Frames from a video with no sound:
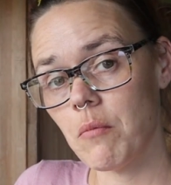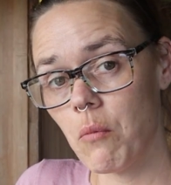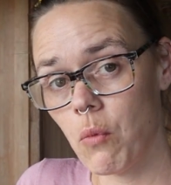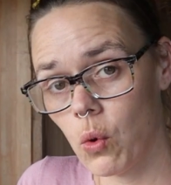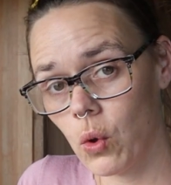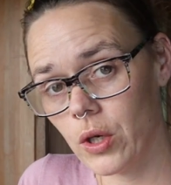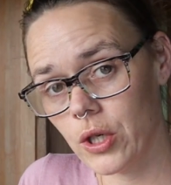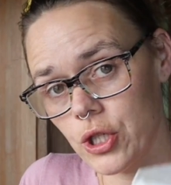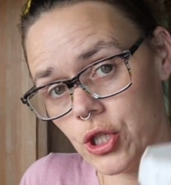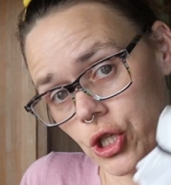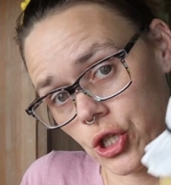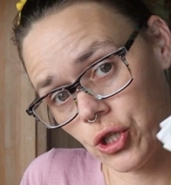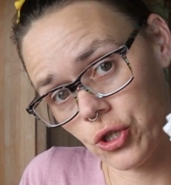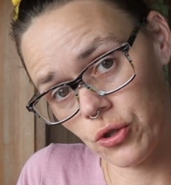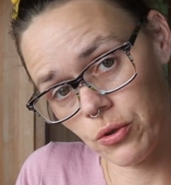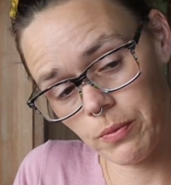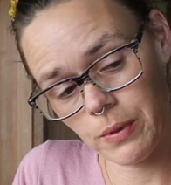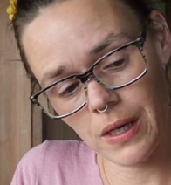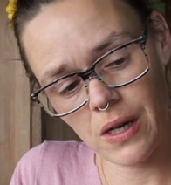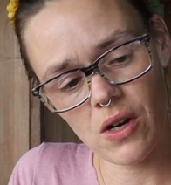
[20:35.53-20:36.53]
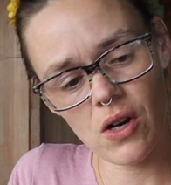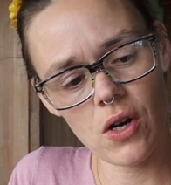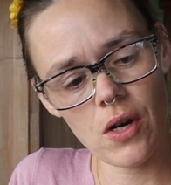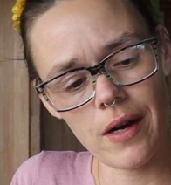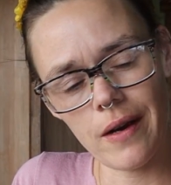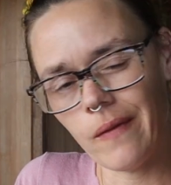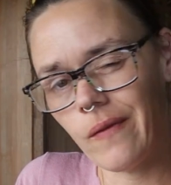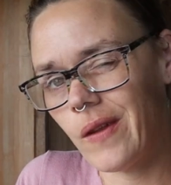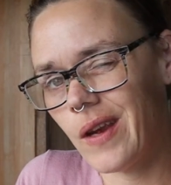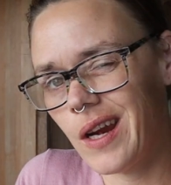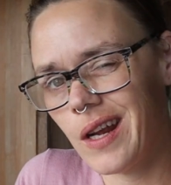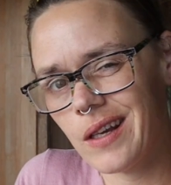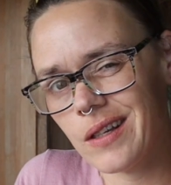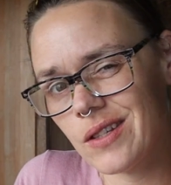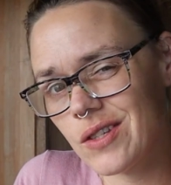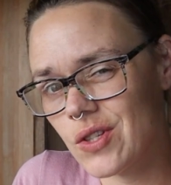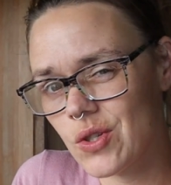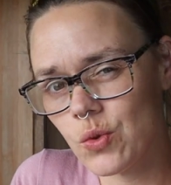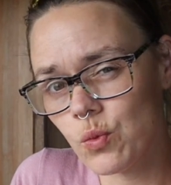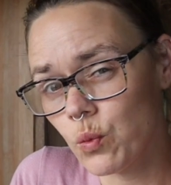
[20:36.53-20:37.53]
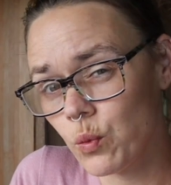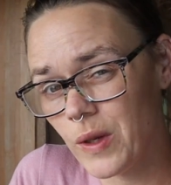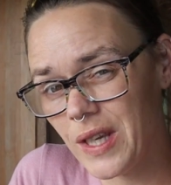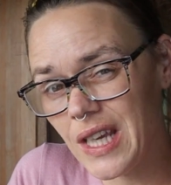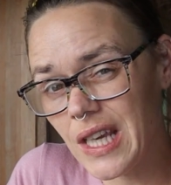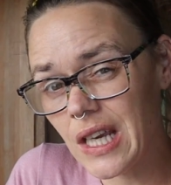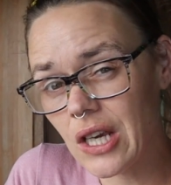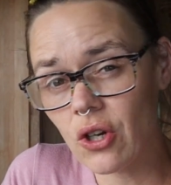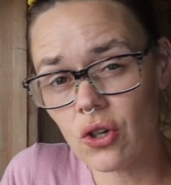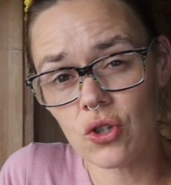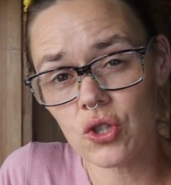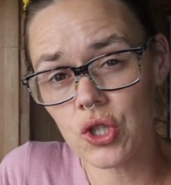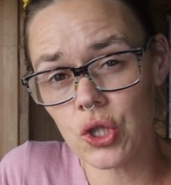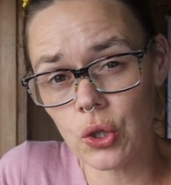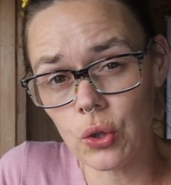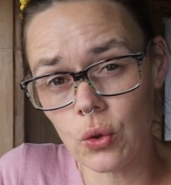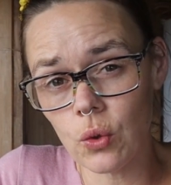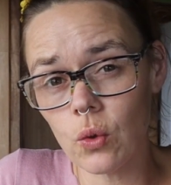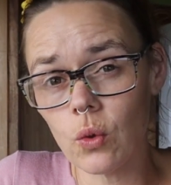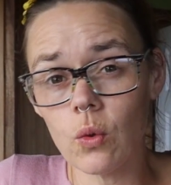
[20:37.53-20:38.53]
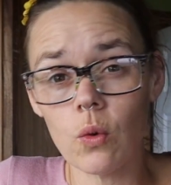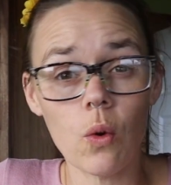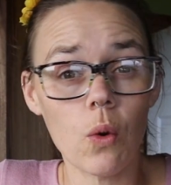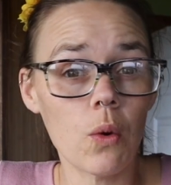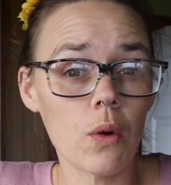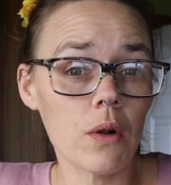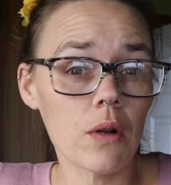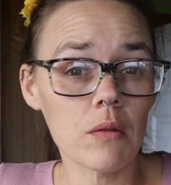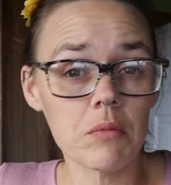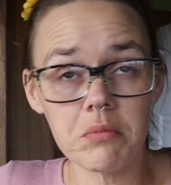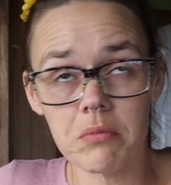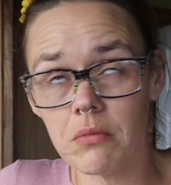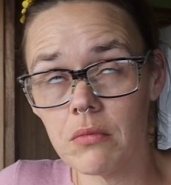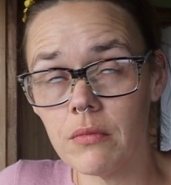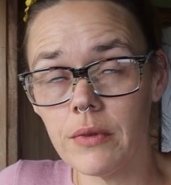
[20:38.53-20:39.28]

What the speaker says: more ginger beer in the next week or two, or